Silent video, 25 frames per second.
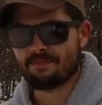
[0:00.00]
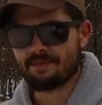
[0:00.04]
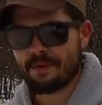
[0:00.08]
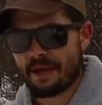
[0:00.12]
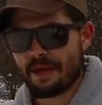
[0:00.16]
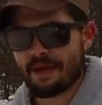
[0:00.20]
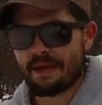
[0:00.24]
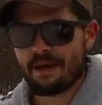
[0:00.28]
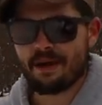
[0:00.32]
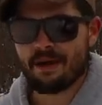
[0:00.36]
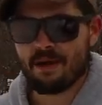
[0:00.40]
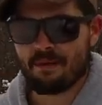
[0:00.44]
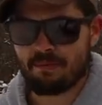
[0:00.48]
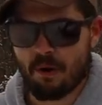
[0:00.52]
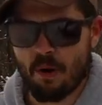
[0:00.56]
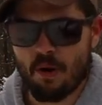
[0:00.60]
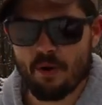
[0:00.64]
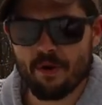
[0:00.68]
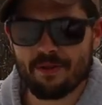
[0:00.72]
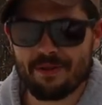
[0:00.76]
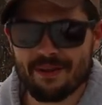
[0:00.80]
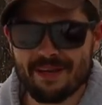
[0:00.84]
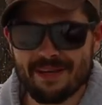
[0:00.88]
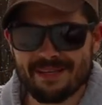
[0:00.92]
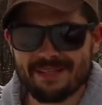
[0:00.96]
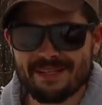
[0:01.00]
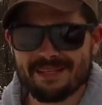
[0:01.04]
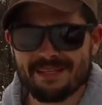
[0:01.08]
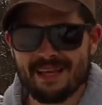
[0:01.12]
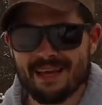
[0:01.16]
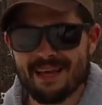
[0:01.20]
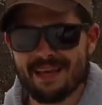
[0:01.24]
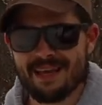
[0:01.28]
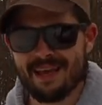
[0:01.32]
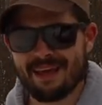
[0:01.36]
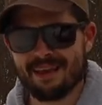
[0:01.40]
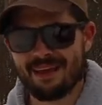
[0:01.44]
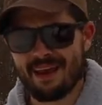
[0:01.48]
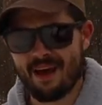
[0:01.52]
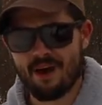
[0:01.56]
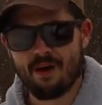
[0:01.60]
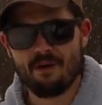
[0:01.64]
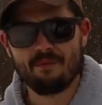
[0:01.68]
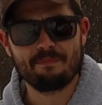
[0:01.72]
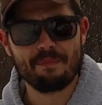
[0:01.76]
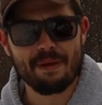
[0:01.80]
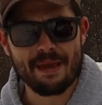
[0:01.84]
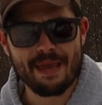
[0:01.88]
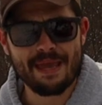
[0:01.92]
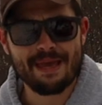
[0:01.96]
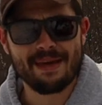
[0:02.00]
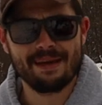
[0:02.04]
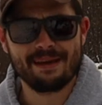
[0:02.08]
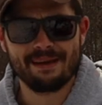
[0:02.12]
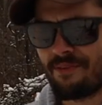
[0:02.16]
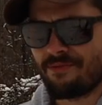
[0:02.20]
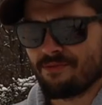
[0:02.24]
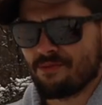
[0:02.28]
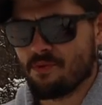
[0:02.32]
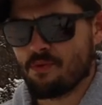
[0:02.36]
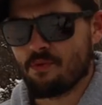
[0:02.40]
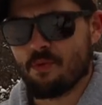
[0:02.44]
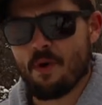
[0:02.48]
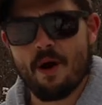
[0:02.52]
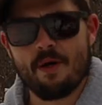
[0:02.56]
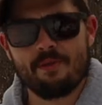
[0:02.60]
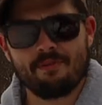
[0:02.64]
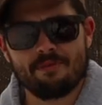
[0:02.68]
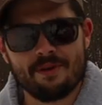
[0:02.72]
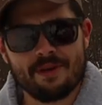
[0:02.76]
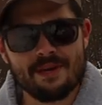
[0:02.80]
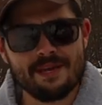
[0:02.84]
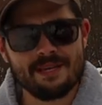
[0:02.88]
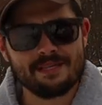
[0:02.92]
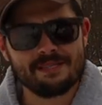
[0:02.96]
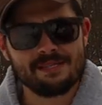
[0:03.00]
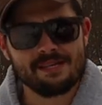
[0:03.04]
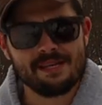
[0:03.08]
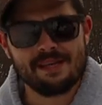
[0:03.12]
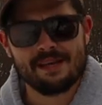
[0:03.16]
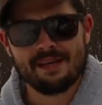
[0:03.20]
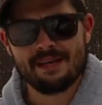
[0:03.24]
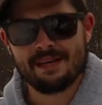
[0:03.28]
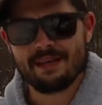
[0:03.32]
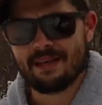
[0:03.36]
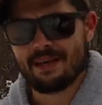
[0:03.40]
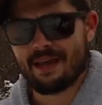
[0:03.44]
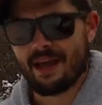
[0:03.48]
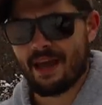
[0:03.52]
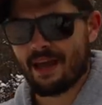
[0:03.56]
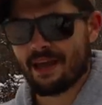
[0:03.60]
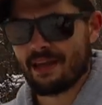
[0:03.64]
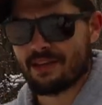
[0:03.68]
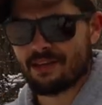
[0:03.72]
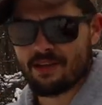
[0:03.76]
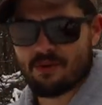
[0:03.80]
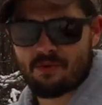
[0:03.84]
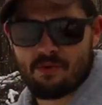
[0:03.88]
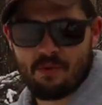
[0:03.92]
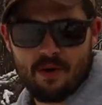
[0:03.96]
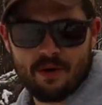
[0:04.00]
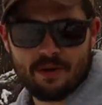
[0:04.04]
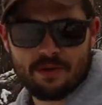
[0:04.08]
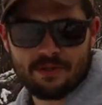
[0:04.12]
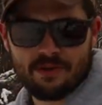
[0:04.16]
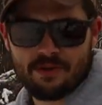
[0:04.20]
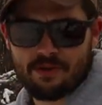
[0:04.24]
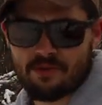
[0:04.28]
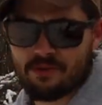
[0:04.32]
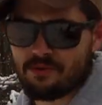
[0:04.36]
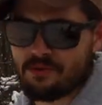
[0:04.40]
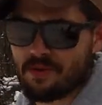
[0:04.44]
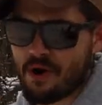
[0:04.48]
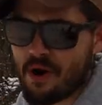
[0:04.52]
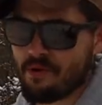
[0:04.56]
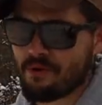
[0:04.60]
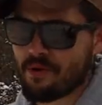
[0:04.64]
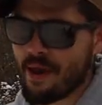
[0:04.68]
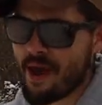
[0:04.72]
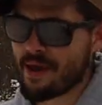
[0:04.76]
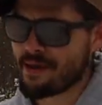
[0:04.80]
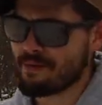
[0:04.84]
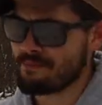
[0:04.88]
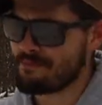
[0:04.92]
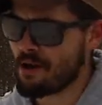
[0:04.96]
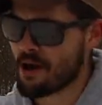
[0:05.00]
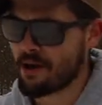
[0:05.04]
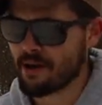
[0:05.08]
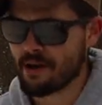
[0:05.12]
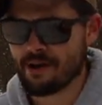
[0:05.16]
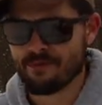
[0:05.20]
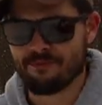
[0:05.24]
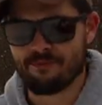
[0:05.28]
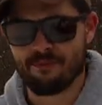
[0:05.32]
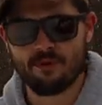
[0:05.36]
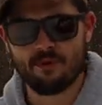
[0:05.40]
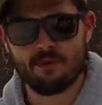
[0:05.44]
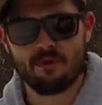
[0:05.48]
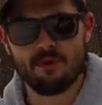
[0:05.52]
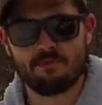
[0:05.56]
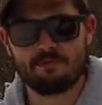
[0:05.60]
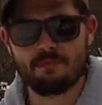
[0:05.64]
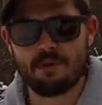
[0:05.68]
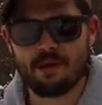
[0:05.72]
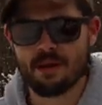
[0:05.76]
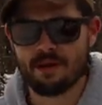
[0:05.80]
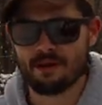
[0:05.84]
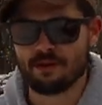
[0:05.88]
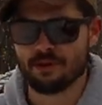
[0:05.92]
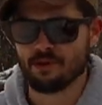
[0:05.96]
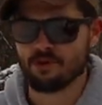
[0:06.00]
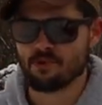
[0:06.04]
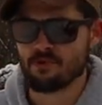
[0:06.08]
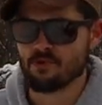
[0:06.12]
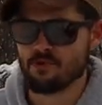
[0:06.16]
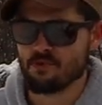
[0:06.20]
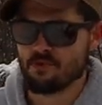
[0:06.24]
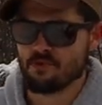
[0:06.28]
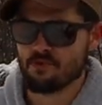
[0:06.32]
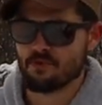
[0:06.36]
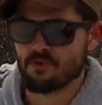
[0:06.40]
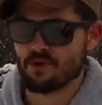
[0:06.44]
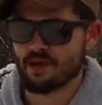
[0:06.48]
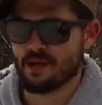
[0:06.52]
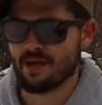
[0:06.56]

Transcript: to be a part of this and help me, if you want these and you want to donate money for them, you